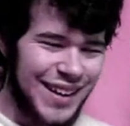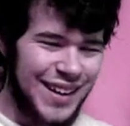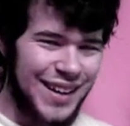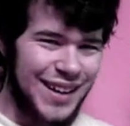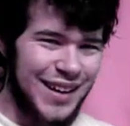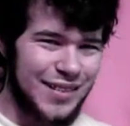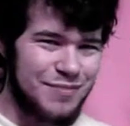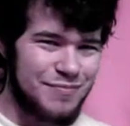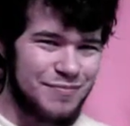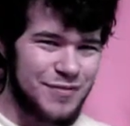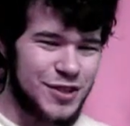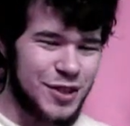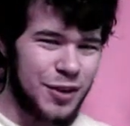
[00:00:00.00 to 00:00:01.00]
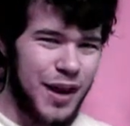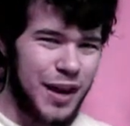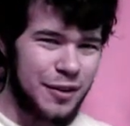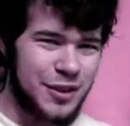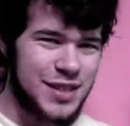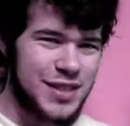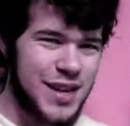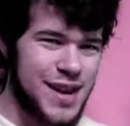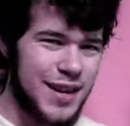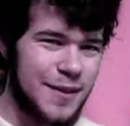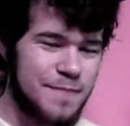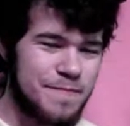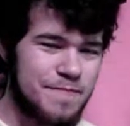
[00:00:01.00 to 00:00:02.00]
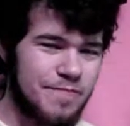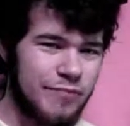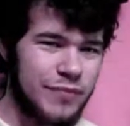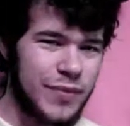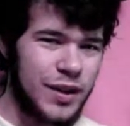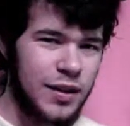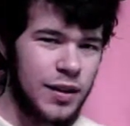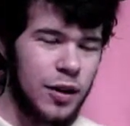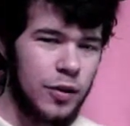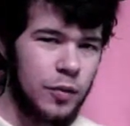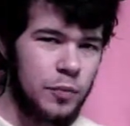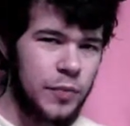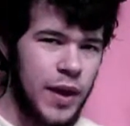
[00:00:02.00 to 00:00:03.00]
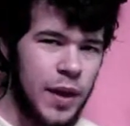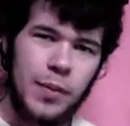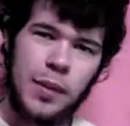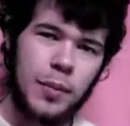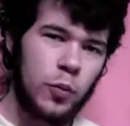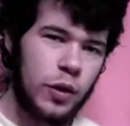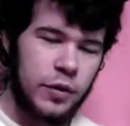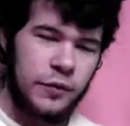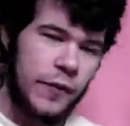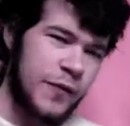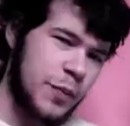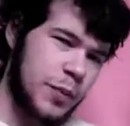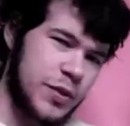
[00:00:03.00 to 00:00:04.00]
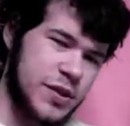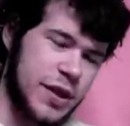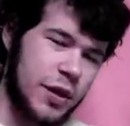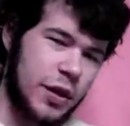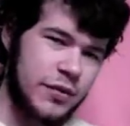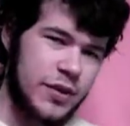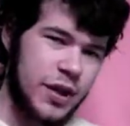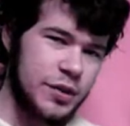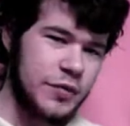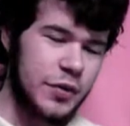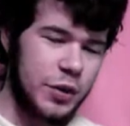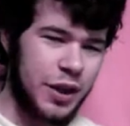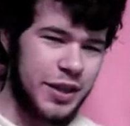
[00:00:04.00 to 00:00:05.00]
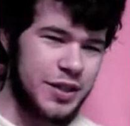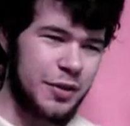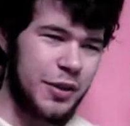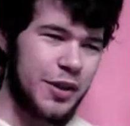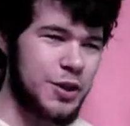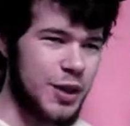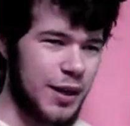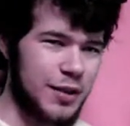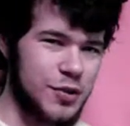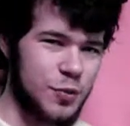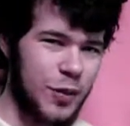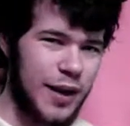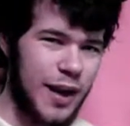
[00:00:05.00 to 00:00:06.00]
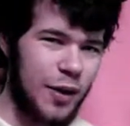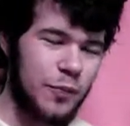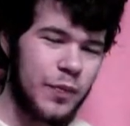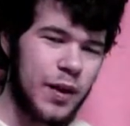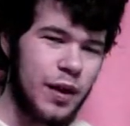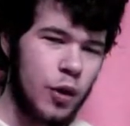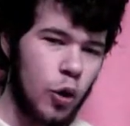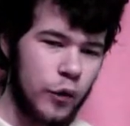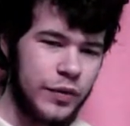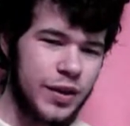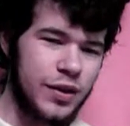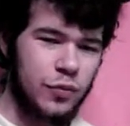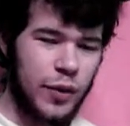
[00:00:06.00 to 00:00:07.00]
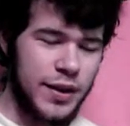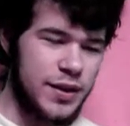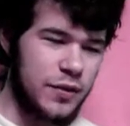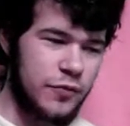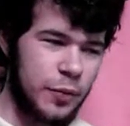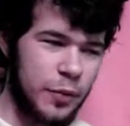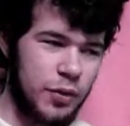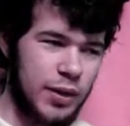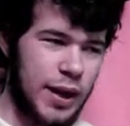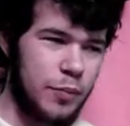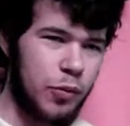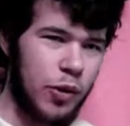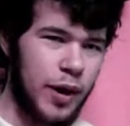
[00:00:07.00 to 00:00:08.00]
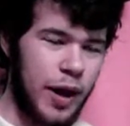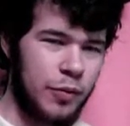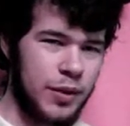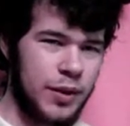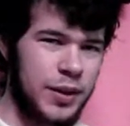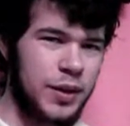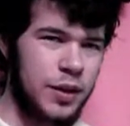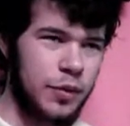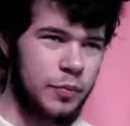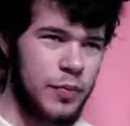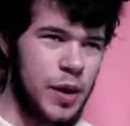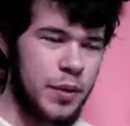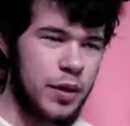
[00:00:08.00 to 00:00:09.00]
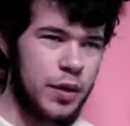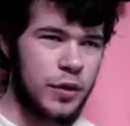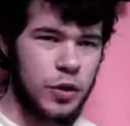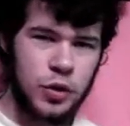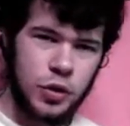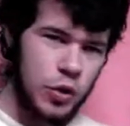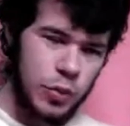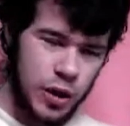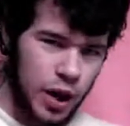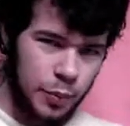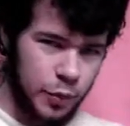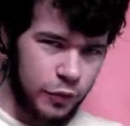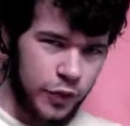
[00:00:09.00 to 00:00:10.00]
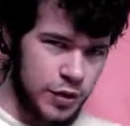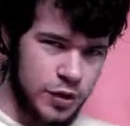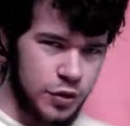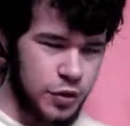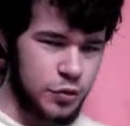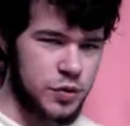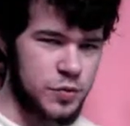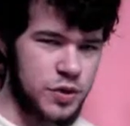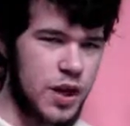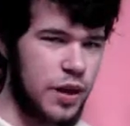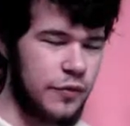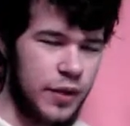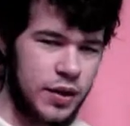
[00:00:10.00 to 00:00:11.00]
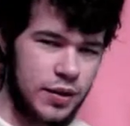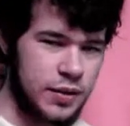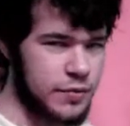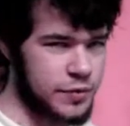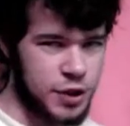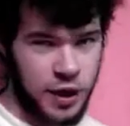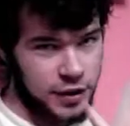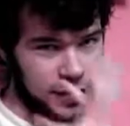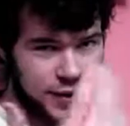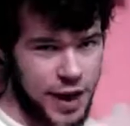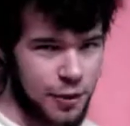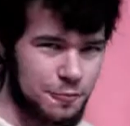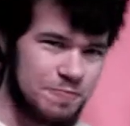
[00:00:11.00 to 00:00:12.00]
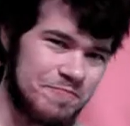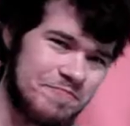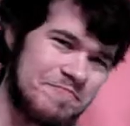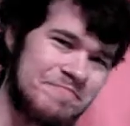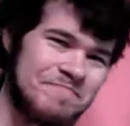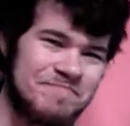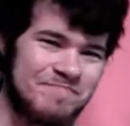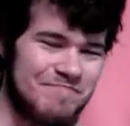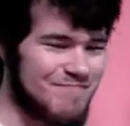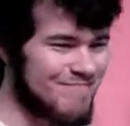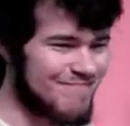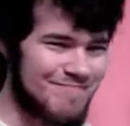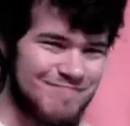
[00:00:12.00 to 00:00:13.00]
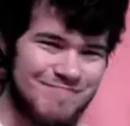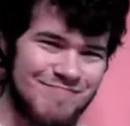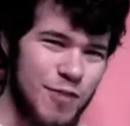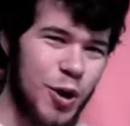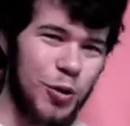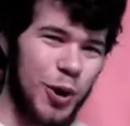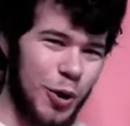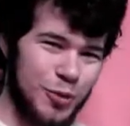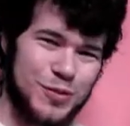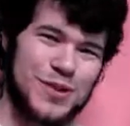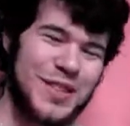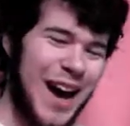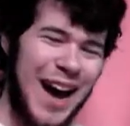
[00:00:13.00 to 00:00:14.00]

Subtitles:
I would say, you know, at maybe one of the 50% off sales for Criterion, check this one out. Or if you can rent it from your library, I would, you know, maybe you and a couple friends could do some stuff and check this out. Who knows?